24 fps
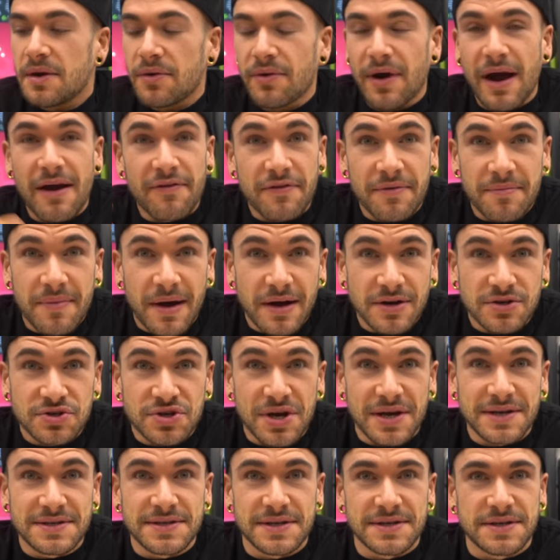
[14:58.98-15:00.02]
we're having
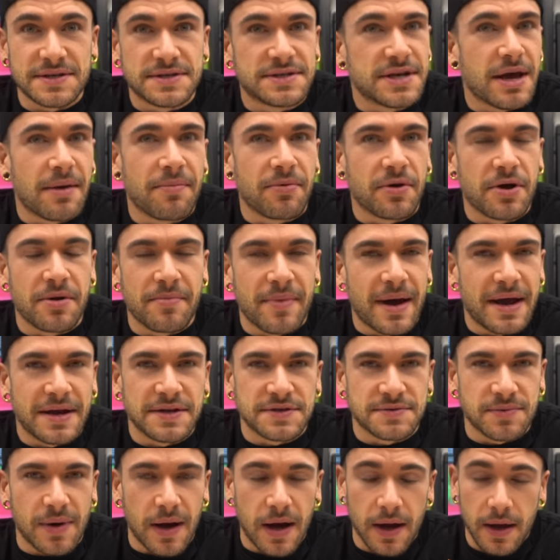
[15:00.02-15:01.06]
milkshakes in December, you might
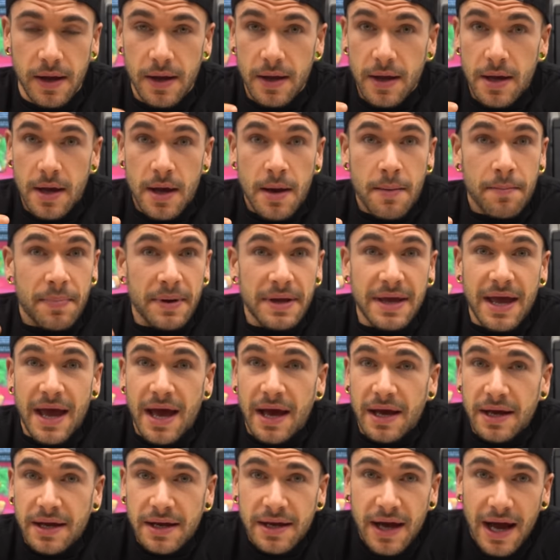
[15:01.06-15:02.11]
as well. But
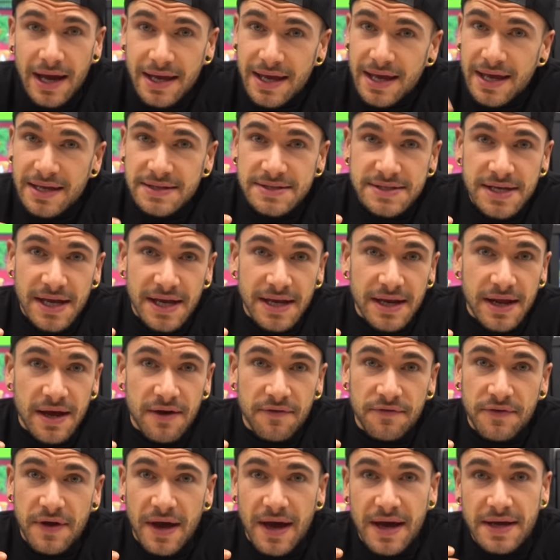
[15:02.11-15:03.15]
yeah, I can't say
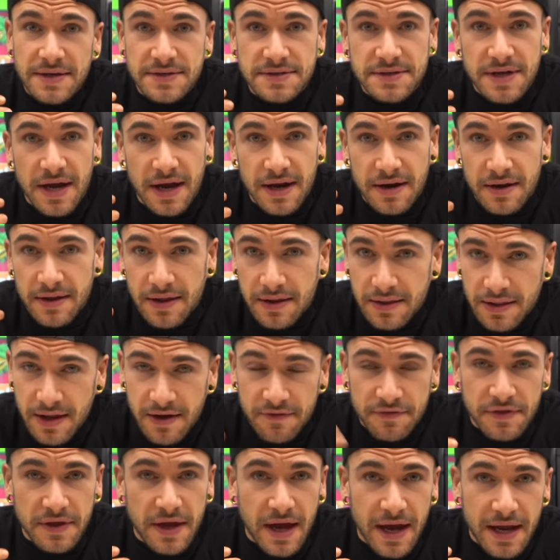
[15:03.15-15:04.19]
enough, guys. Kind of
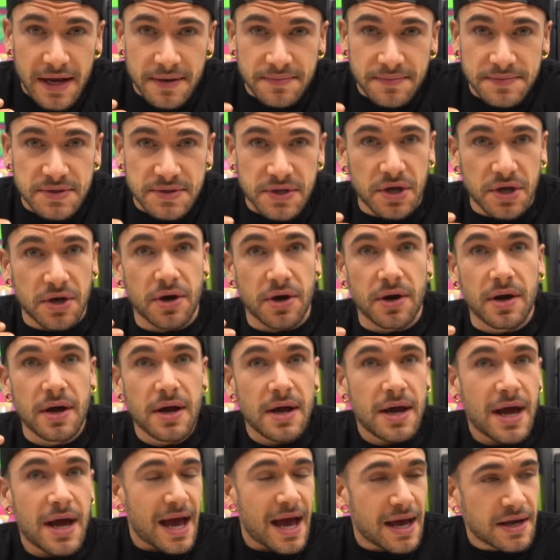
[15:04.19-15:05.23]
love the items here.
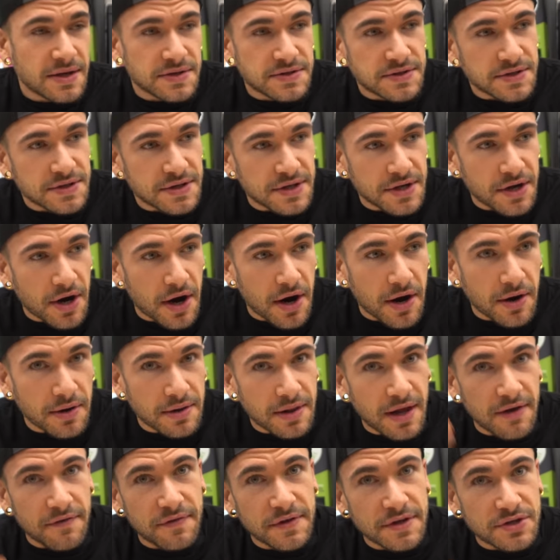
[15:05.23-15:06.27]
As our
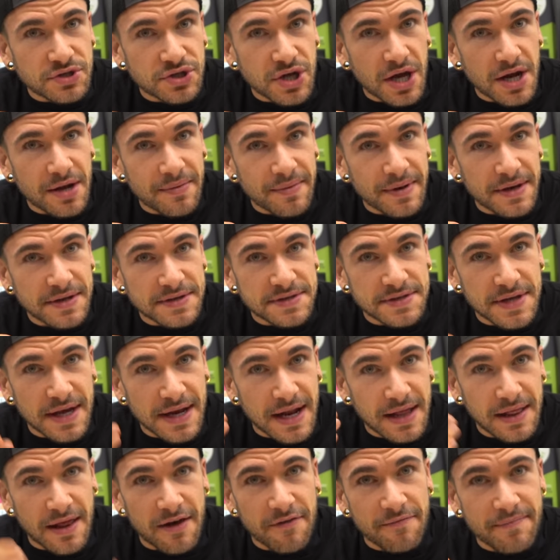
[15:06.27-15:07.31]
lovely gentleman has said,
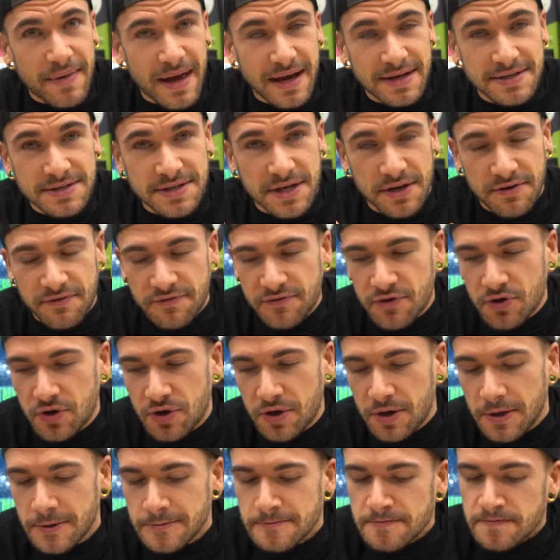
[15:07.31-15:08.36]
I love Mexican
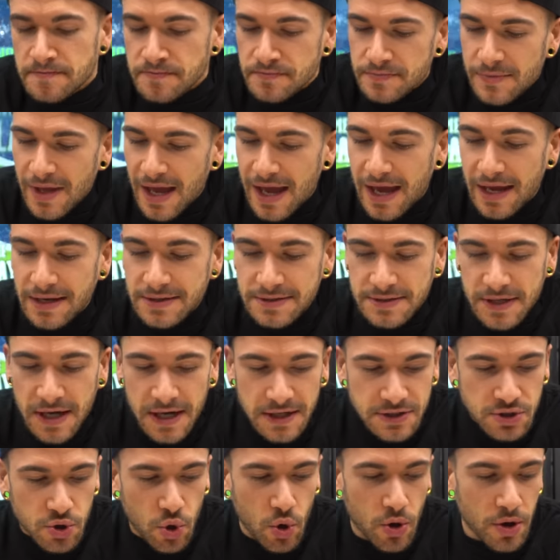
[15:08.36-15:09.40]
food. And
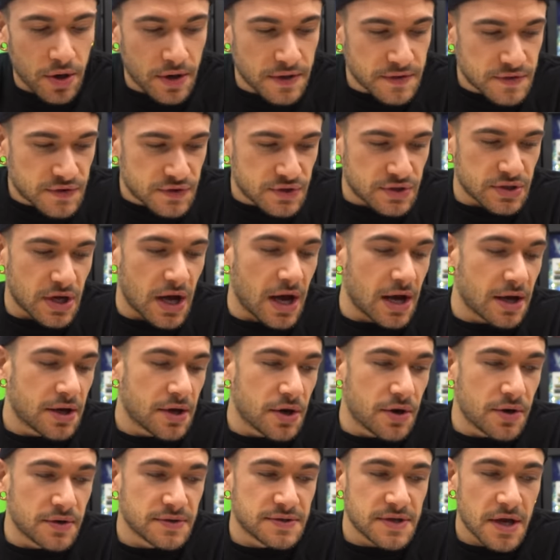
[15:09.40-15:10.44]
tortas,
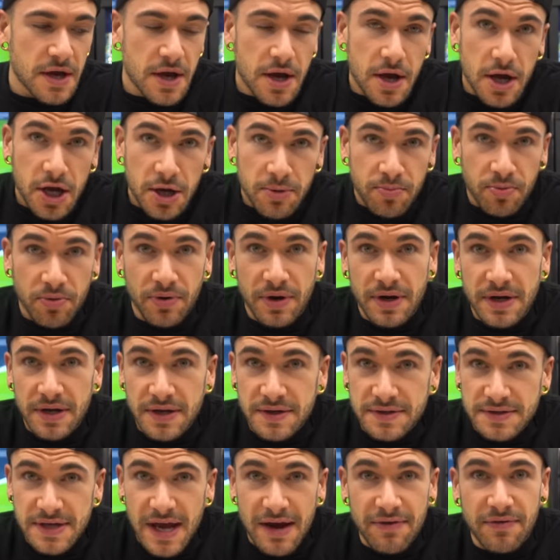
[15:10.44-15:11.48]
tacos,
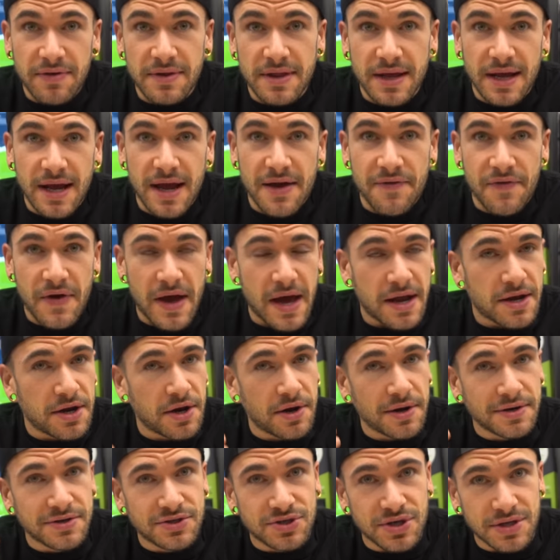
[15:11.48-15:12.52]
burritos, everything I've had
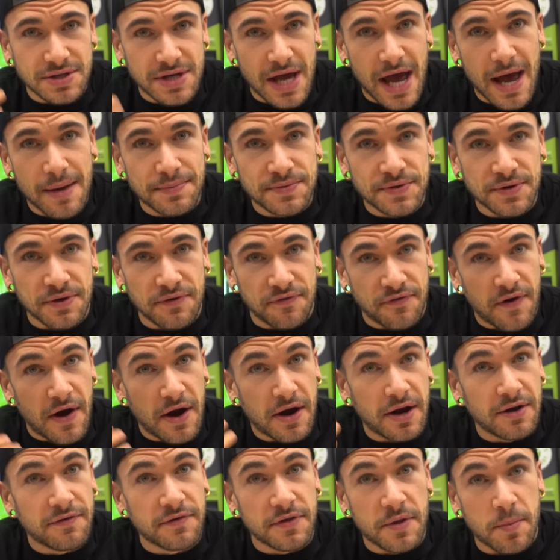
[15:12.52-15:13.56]
here is just absolutely
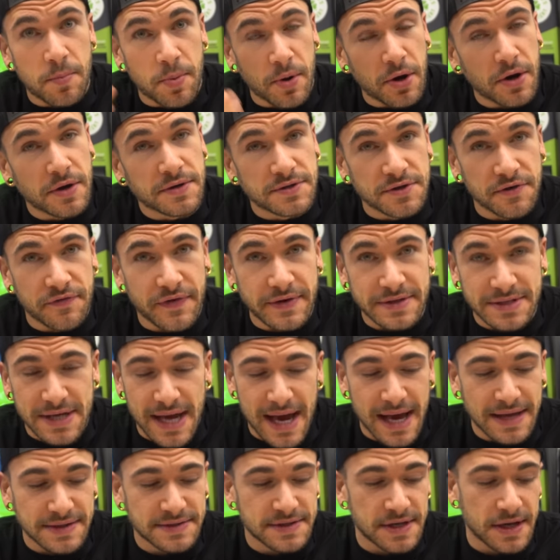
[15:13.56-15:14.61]
fire. Even the burgers are
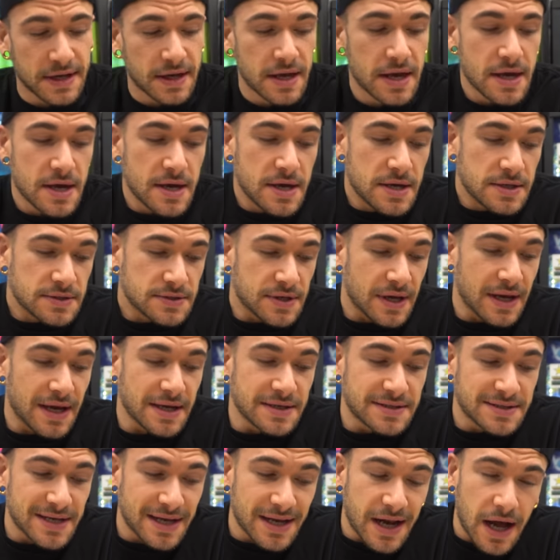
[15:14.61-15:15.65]
fantastic. So like I
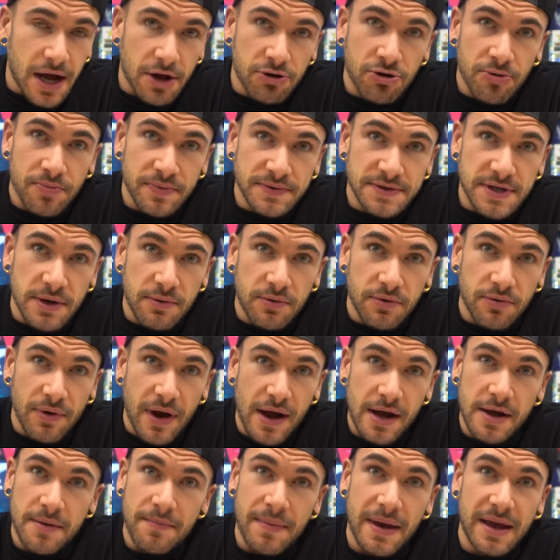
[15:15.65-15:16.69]
said, 100% would
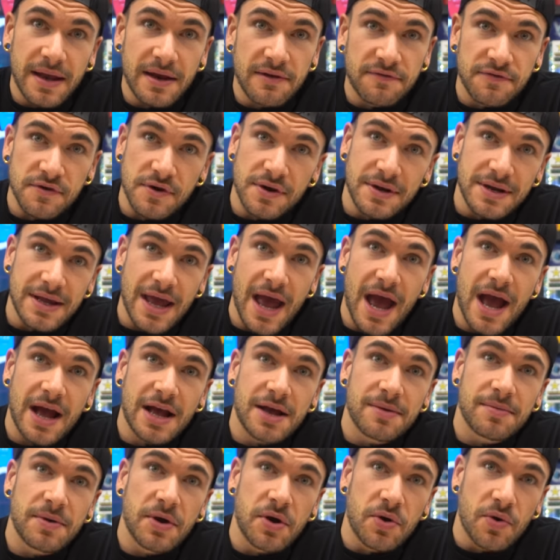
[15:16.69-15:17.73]
recommend if you're in
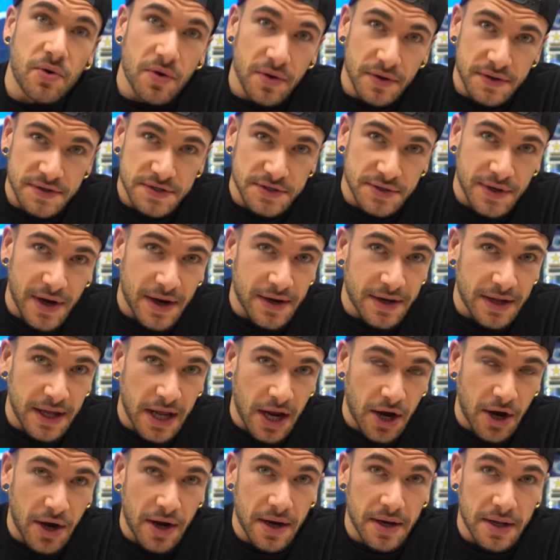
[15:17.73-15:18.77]
Yakima or the surrounding
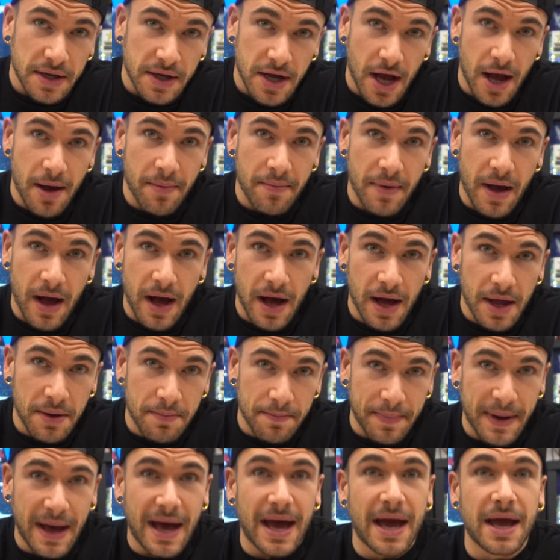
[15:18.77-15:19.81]
area to come
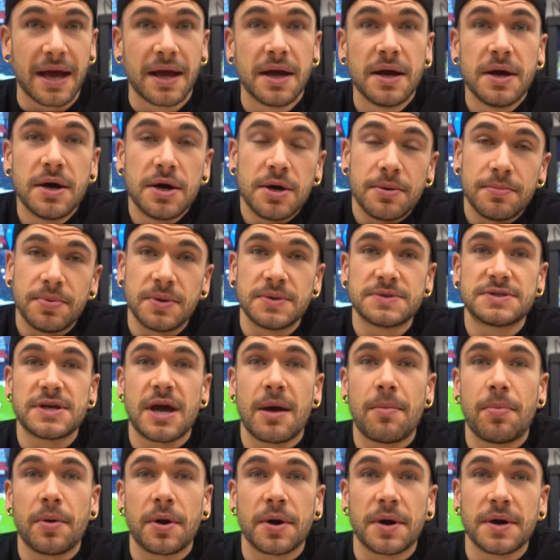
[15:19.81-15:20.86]
on by
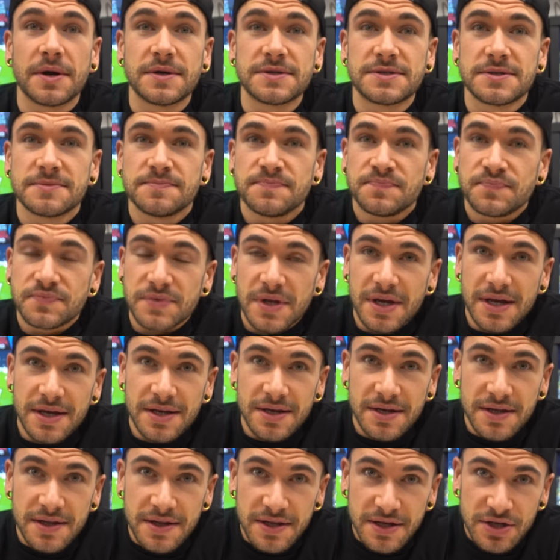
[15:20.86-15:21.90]
Bullseye Burgers
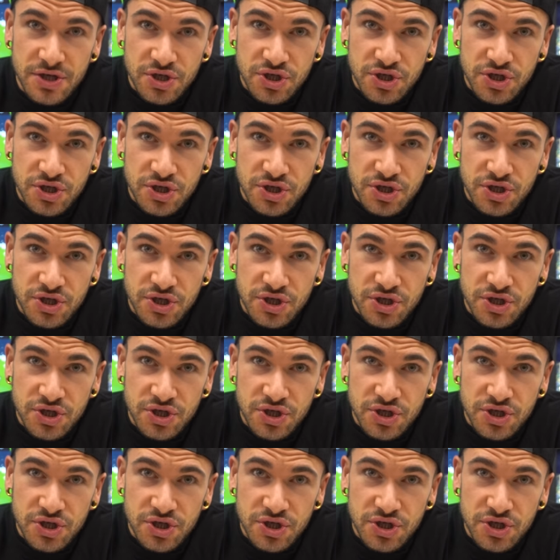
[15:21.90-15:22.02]
in the